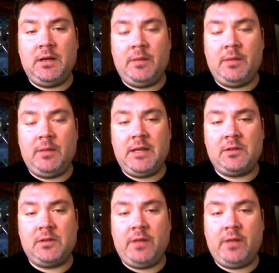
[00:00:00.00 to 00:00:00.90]
in case
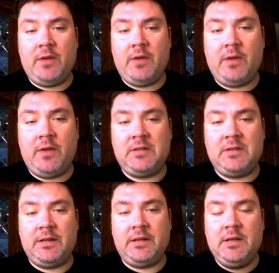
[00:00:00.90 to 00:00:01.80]
a lot of you haven't
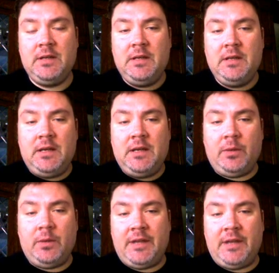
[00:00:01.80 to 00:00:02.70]
seen it. And I
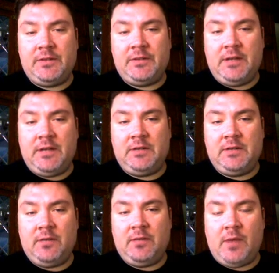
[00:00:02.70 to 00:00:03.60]
really hesitate to
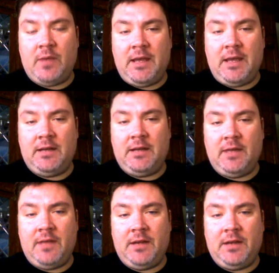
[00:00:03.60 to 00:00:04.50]
give away any of
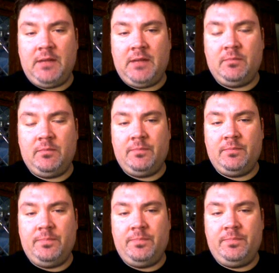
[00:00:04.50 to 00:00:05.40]
the ending
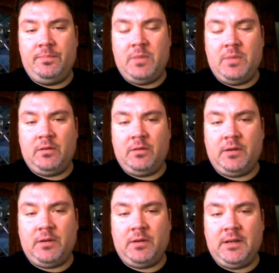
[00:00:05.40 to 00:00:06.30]

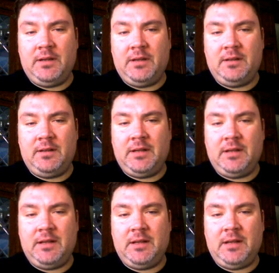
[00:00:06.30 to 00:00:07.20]
or
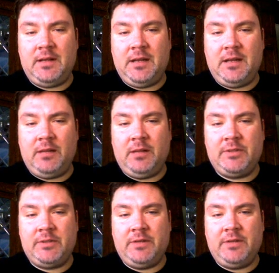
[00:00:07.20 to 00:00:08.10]
any
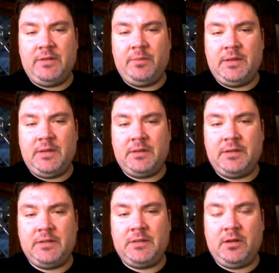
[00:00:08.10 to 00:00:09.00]
elements of it because
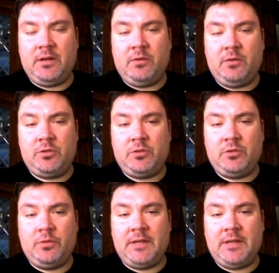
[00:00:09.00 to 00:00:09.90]
it
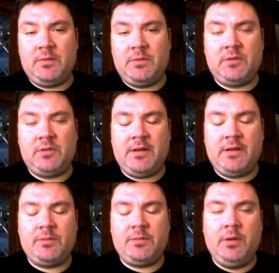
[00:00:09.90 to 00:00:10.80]
truly is a mystery. Now,
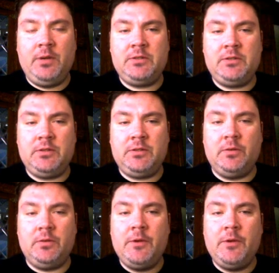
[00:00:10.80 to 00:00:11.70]
as opposed to